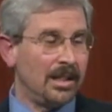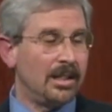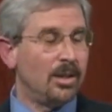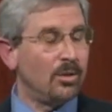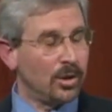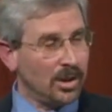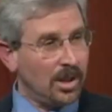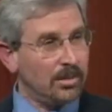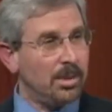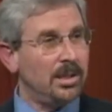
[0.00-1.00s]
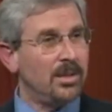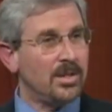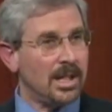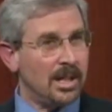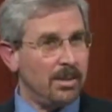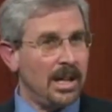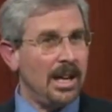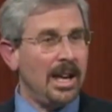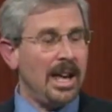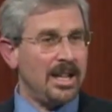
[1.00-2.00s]
over a long period of time.
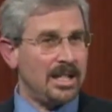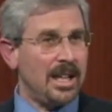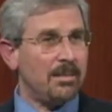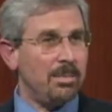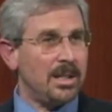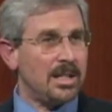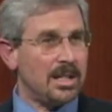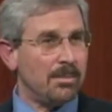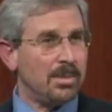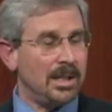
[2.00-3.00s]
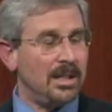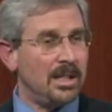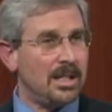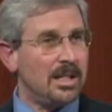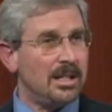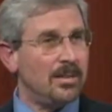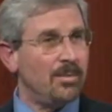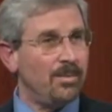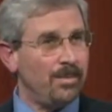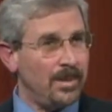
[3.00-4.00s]
Has that been something that
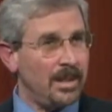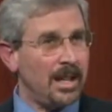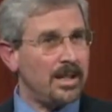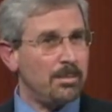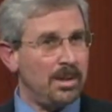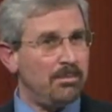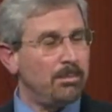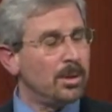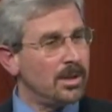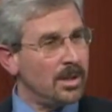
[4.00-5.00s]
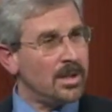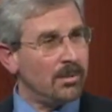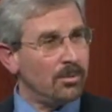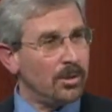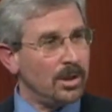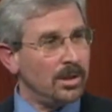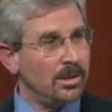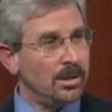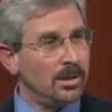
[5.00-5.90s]
has been burdensome for you?